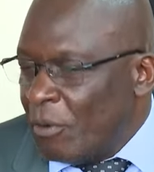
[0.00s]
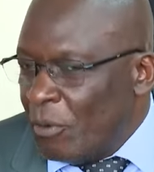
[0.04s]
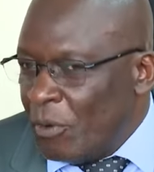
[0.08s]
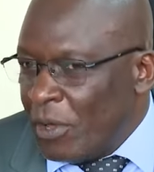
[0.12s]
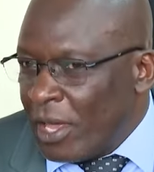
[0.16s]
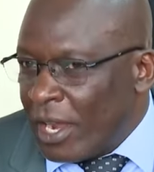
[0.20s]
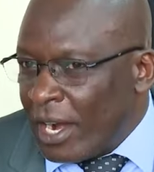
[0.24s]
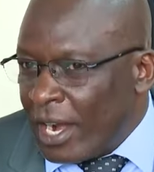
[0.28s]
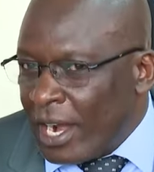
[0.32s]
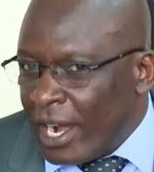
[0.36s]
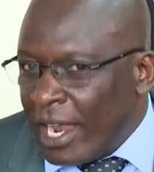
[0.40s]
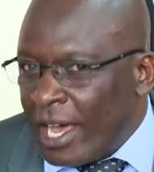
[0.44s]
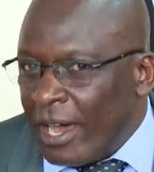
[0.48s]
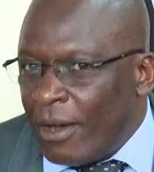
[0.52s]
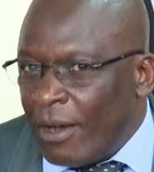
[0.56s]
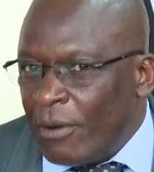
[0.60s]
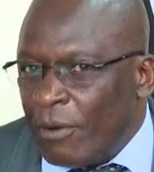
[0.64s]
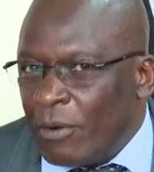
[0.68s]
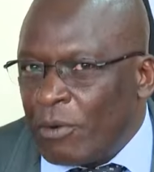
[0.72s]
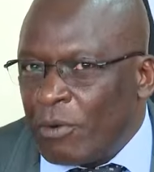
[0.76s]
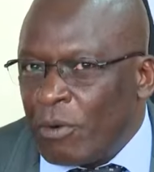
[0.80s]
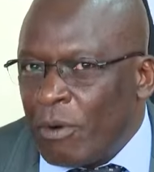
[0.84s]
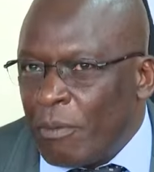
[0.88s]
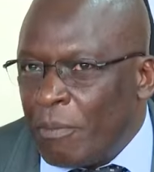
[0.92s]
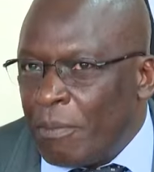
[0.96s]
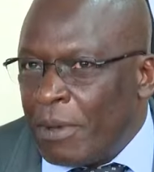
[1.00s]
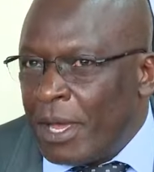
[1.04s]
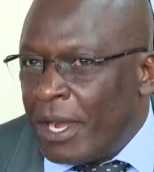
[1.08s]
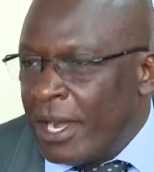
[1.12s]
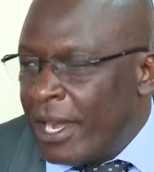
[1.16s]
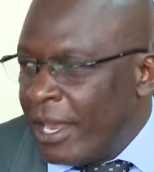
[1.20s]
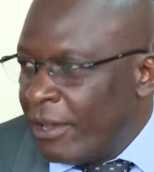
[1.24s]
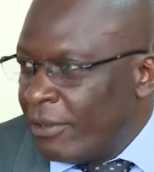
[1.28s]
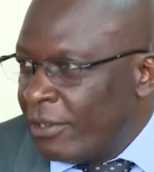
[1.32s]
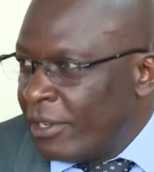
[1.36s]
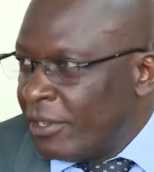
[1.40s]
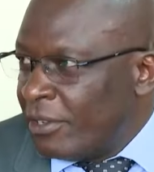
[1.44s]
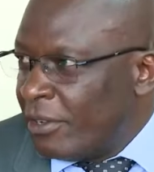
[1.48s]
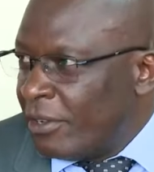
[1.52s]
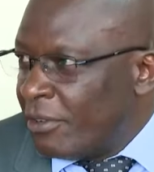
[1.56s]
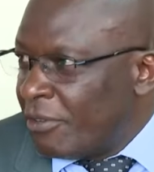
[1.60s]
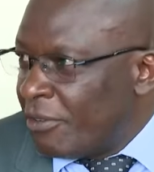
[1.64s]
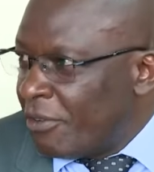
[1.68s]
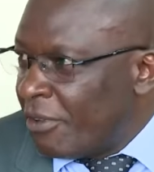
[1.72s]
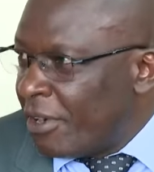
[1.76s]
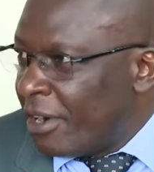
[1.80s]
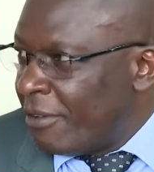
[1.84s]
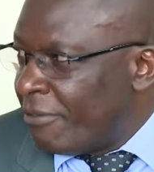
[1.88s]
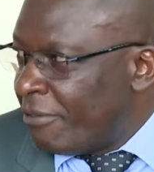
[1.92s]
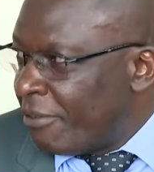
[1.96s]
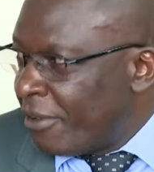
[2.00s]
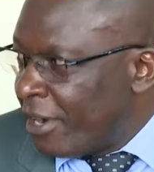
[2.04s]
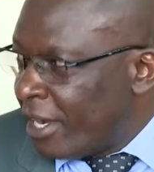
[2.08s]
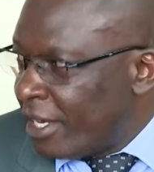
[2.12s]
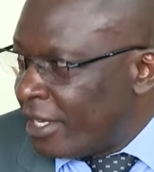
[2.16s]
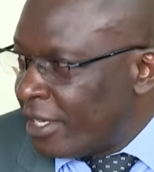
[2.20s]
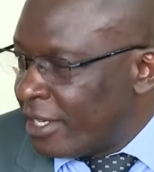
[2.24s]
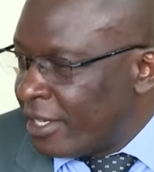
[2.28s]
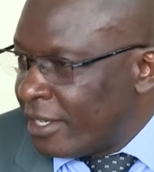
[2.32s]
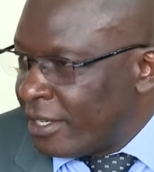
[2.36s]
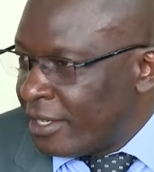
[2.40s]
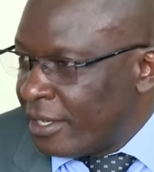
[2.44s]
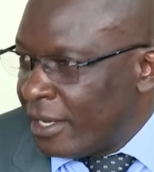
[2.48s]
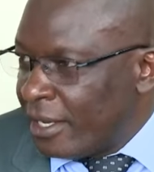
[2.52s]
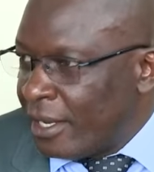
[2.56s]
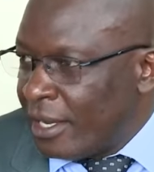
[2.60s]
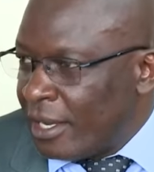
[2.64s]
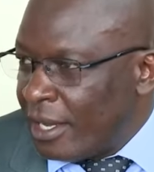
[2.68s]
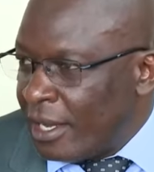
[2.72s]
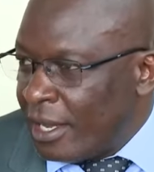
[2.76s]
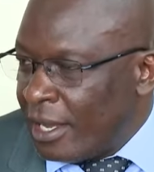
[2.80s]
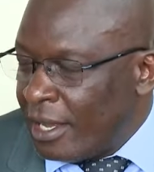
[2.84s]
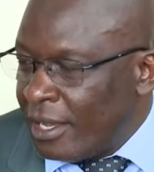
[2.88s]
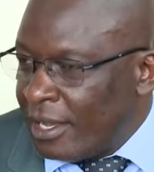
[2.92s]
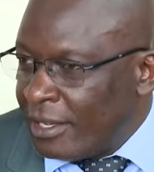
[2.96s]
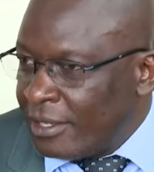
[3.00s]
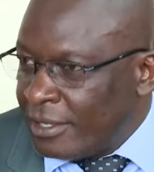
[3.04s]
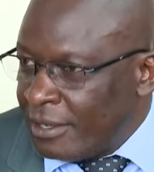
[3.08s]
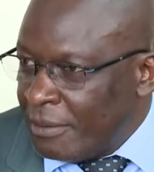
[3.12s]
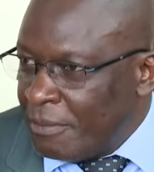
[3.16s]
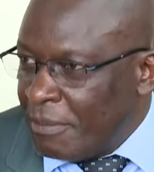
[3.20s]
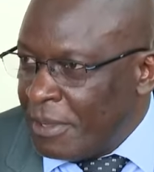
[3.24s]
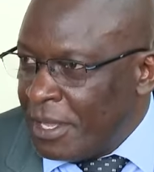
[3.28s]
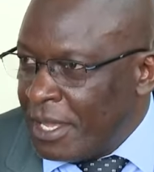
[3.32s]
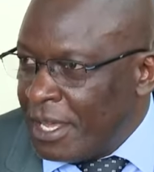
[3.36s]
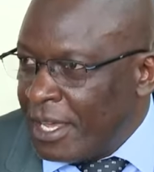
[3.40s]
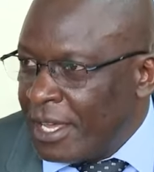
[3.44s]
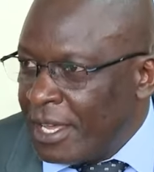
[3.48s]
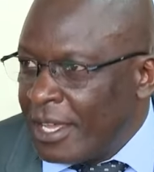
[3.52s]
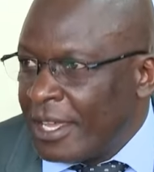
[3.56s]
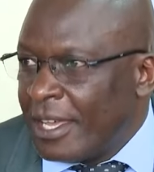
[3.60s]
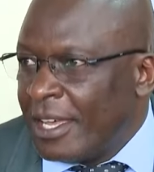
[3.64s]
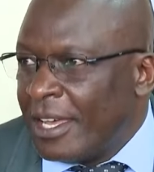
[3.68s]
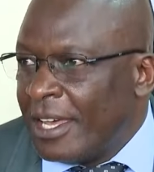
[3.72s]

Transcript: we are allowed to open negotiations for a fresh uh, CBA